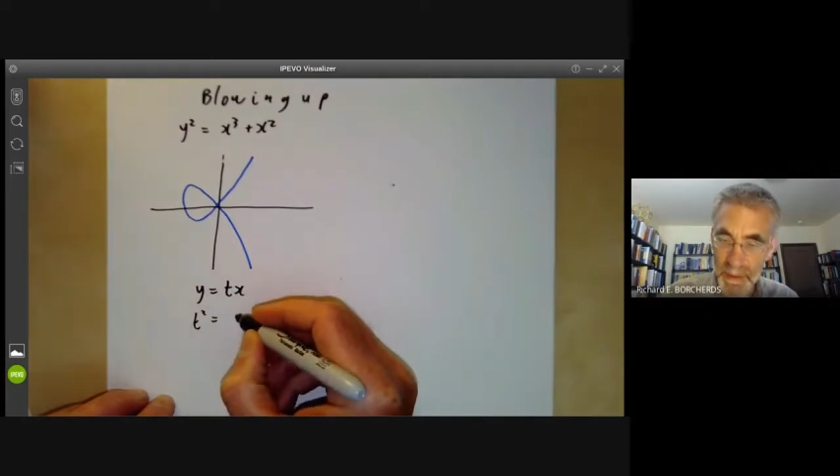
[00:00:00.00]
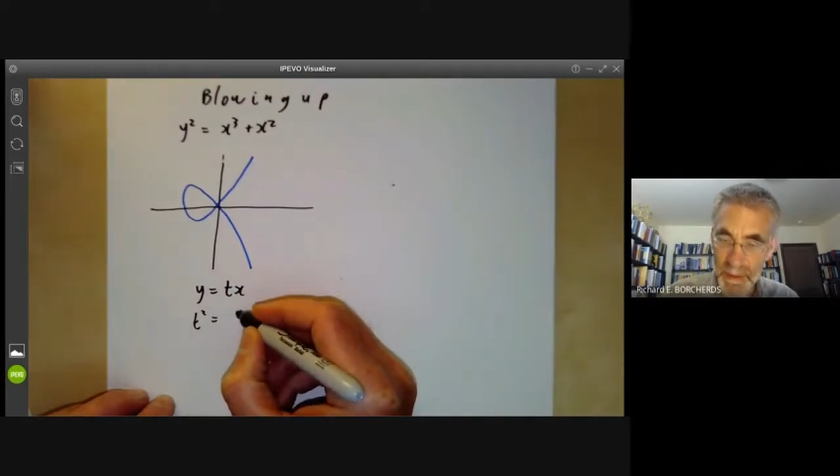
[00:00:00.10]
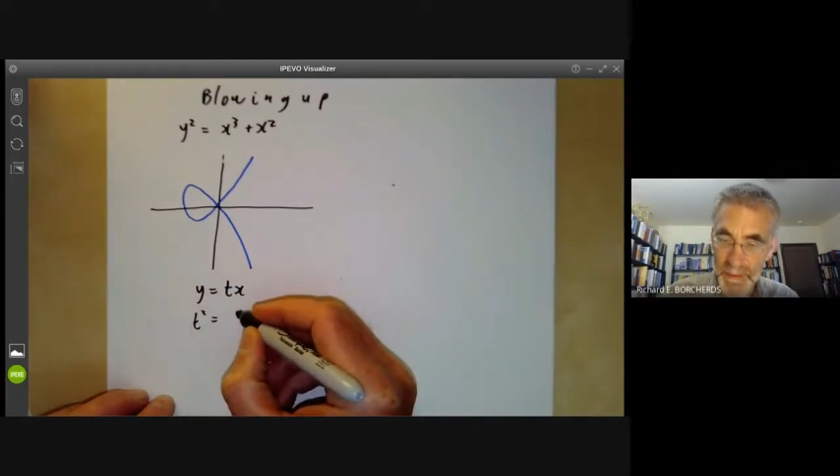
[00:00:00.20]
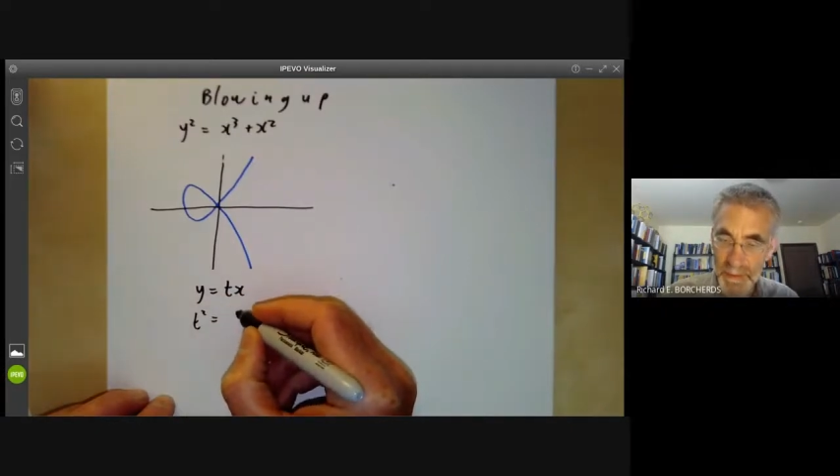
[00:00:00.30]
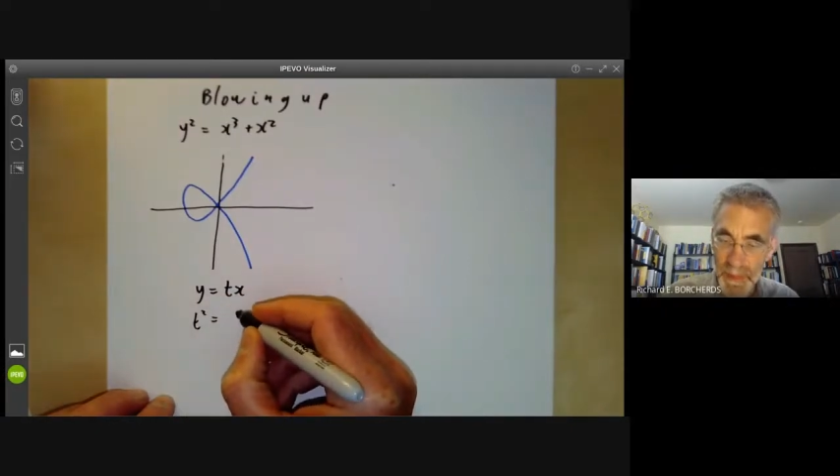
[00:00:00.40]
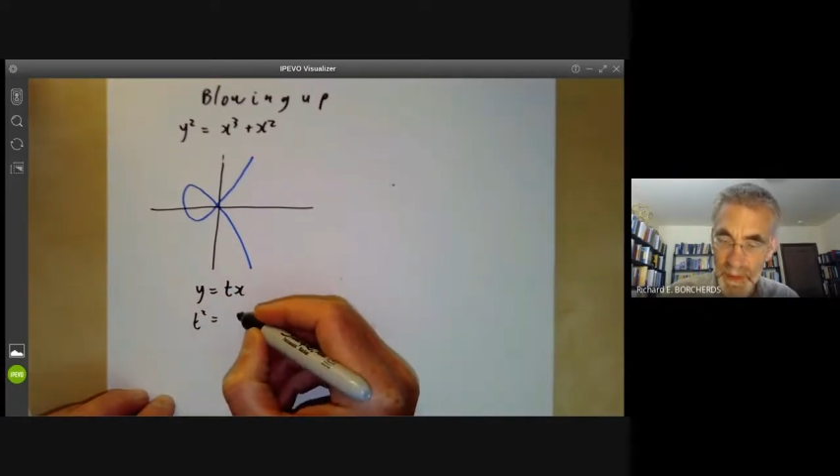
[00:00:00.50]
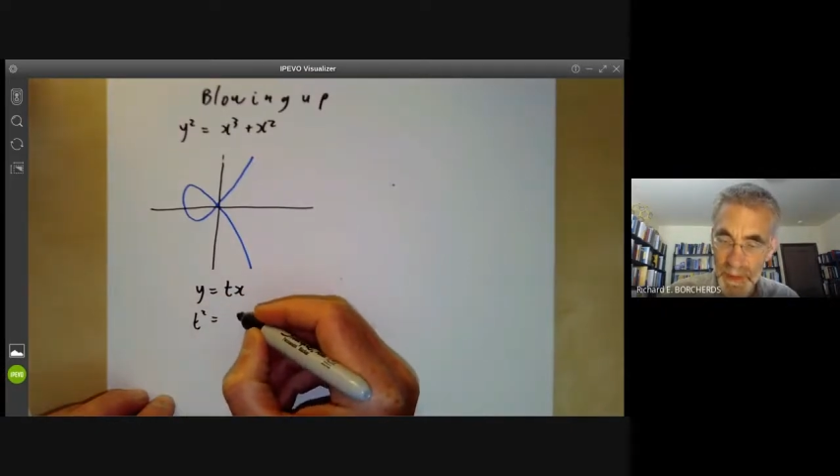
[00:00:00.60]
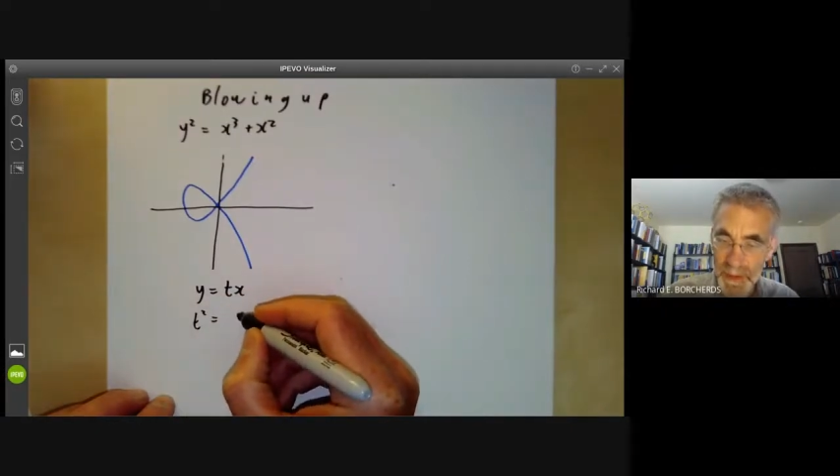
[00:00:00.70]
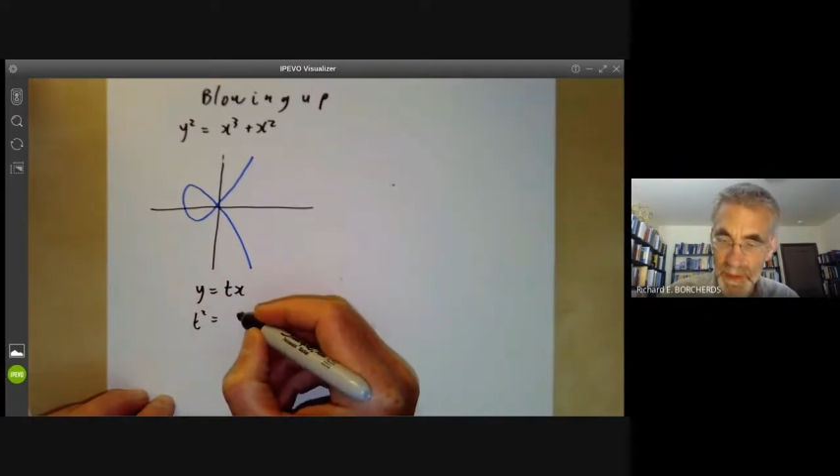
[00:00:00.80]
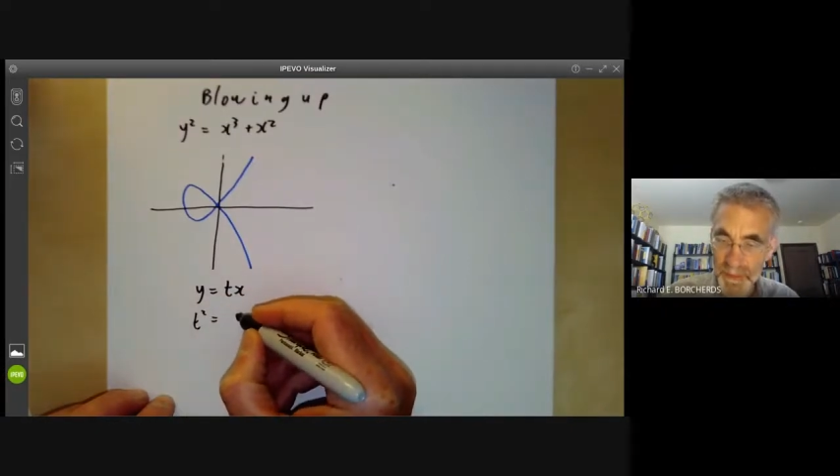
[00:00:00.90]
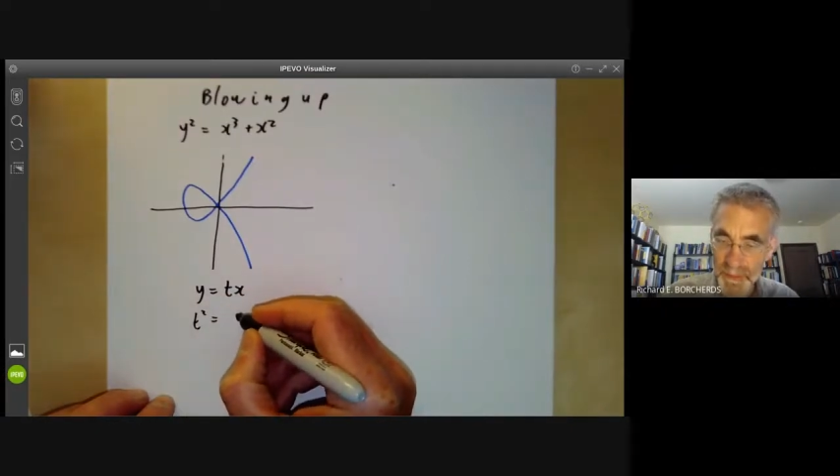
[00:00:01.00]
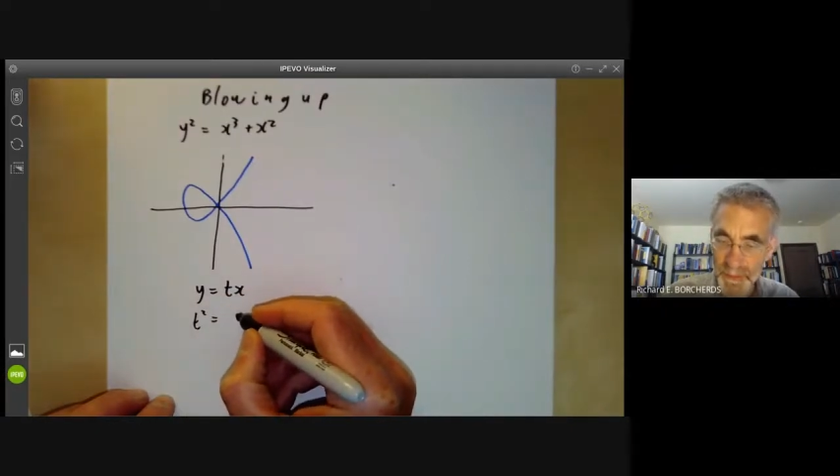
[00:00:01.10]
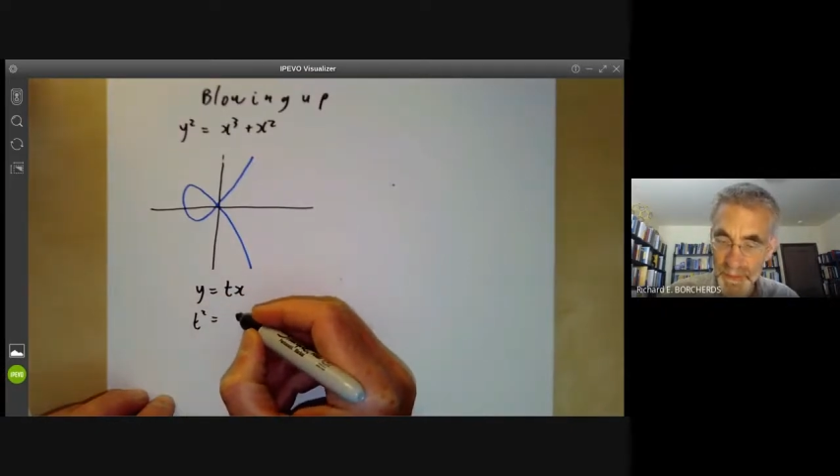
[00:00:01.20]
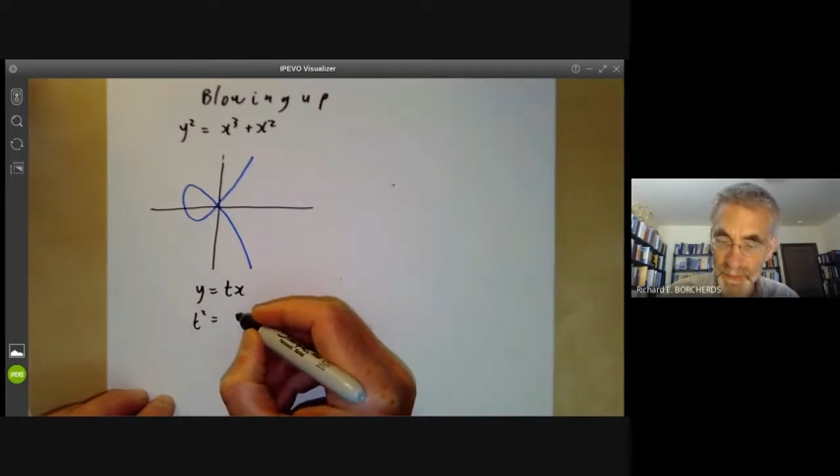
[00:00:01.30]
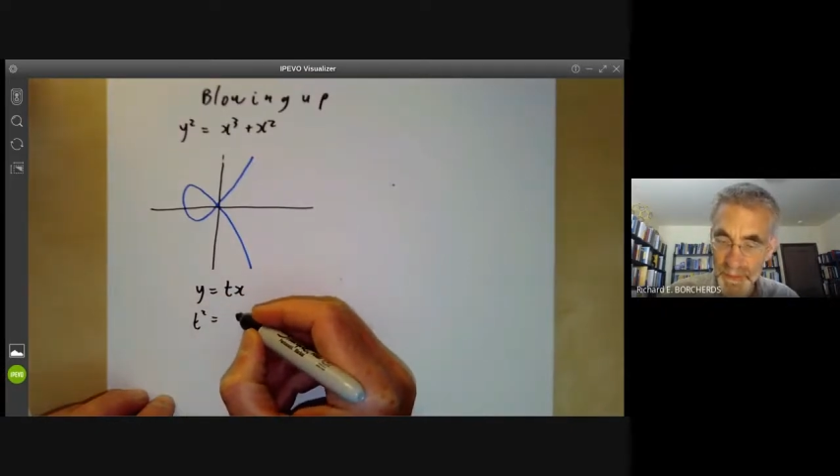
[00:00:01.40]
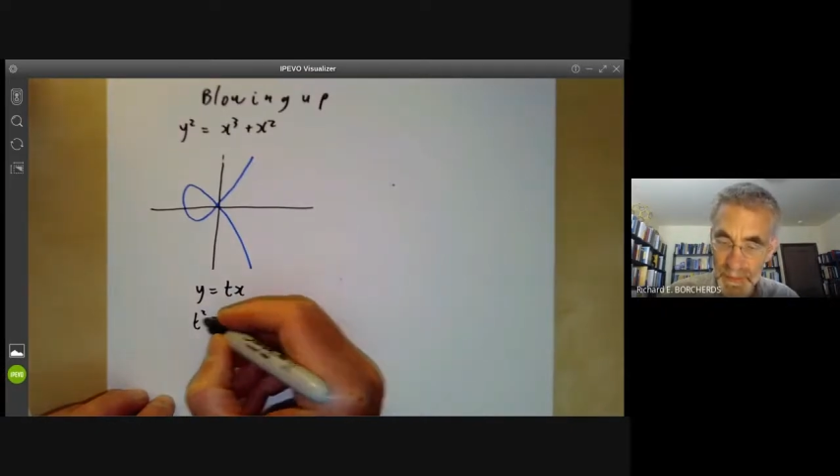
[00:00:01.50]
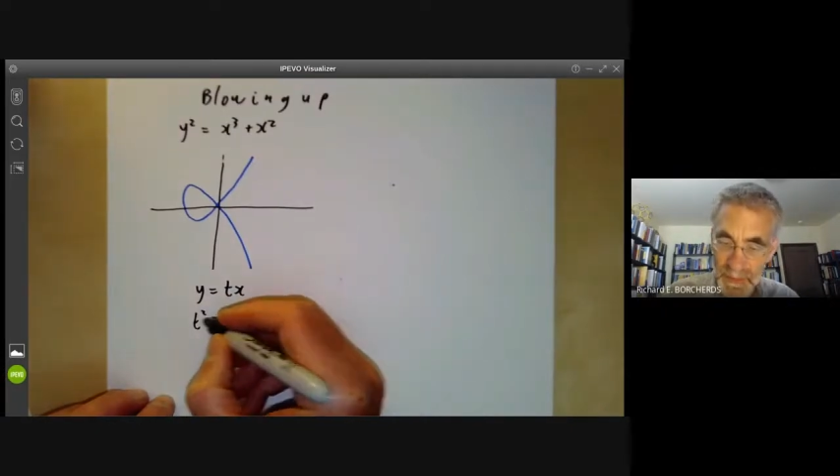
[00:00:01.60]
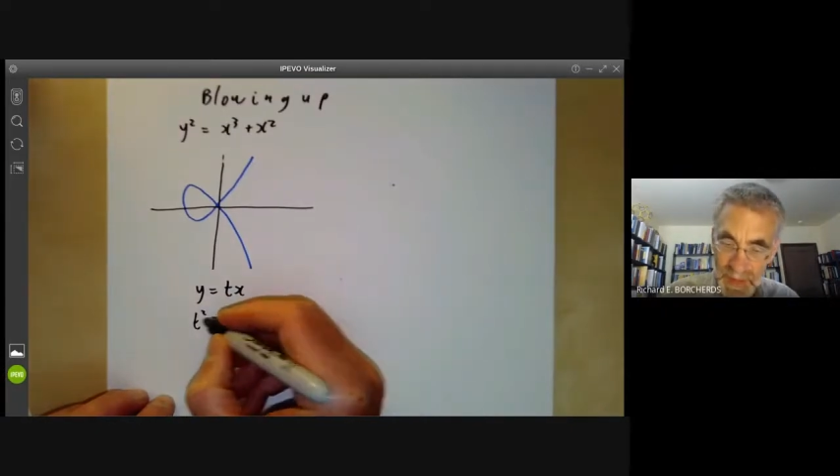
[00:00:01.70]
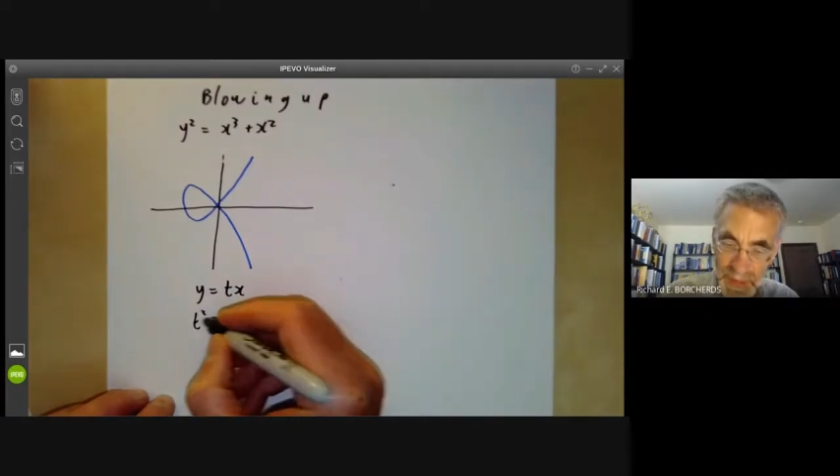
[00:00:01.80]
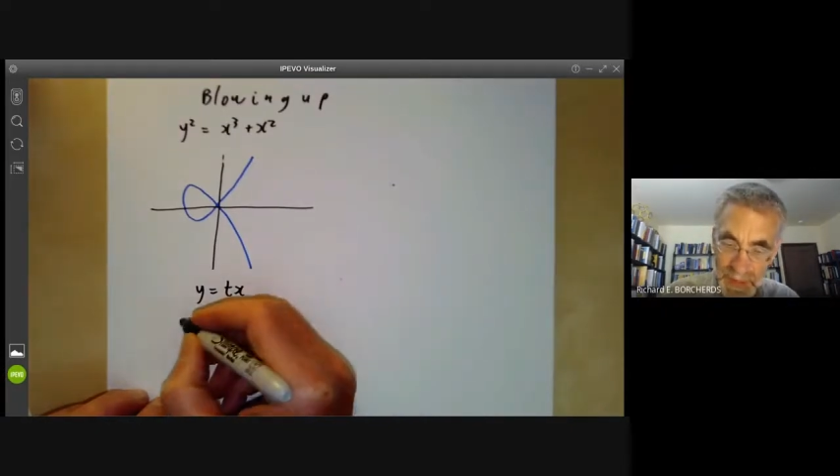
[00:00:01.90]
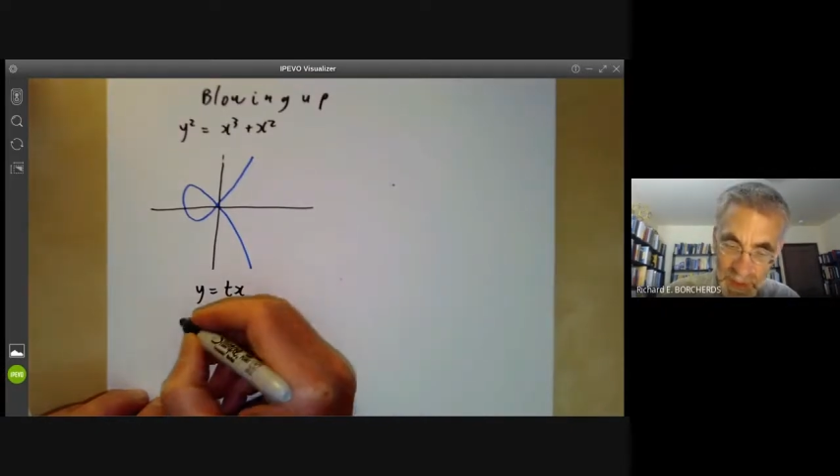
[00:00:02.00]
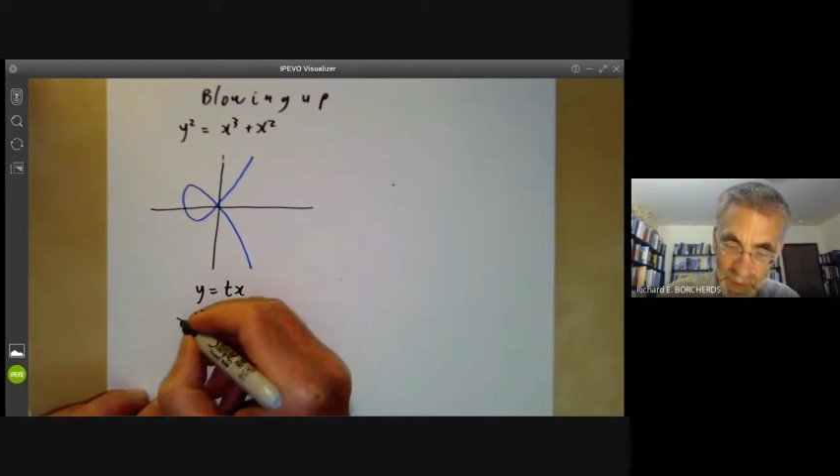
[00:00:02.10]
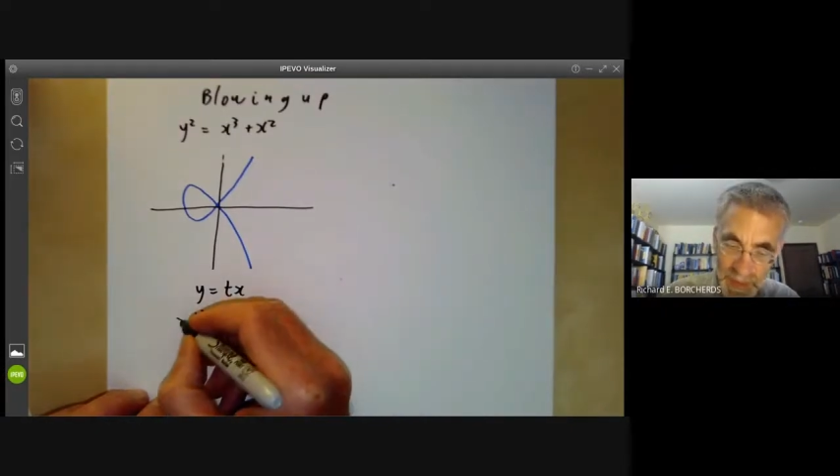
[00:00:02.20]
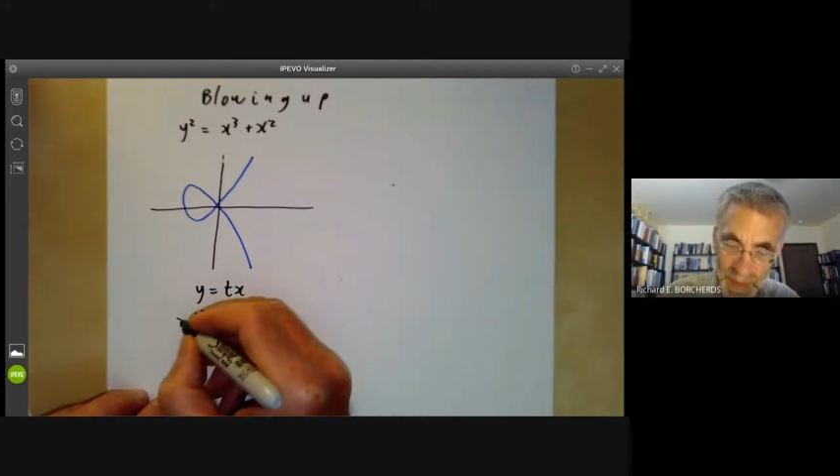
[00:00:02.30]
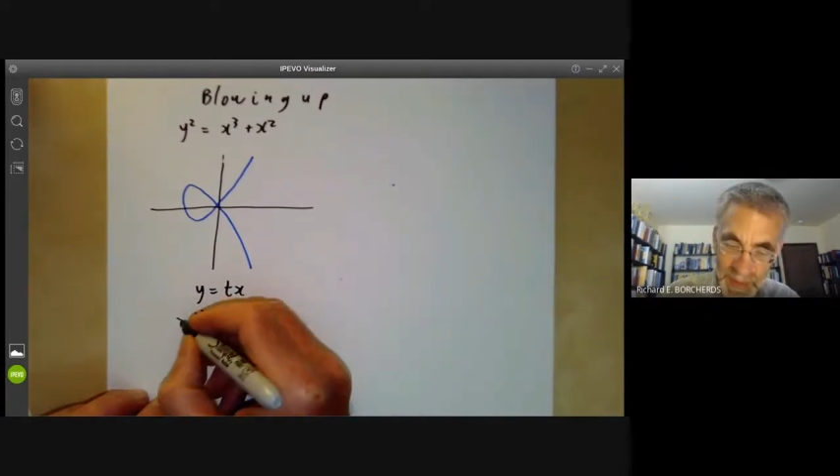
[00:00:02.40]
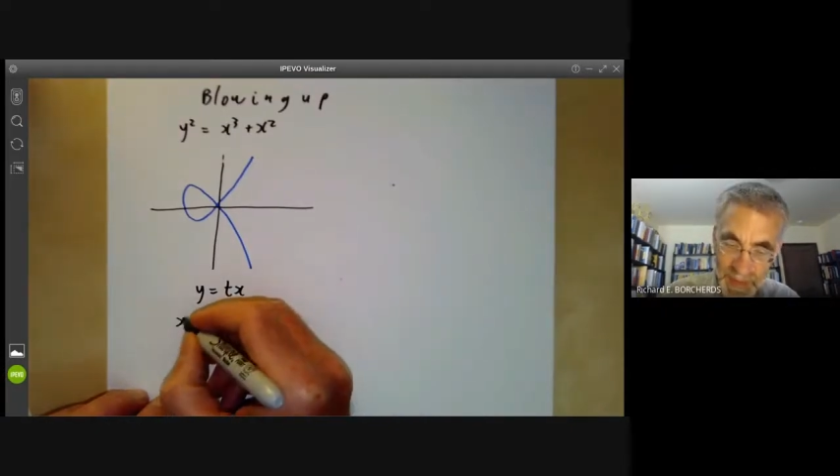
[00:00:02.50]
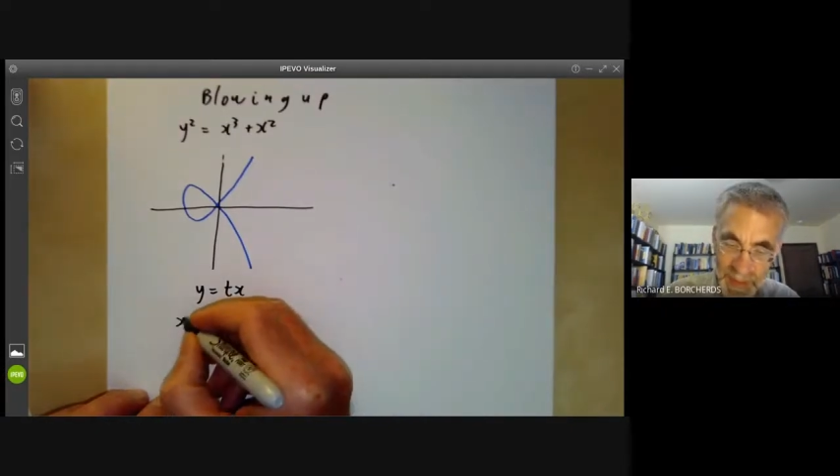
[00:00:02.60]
um, t squared x squared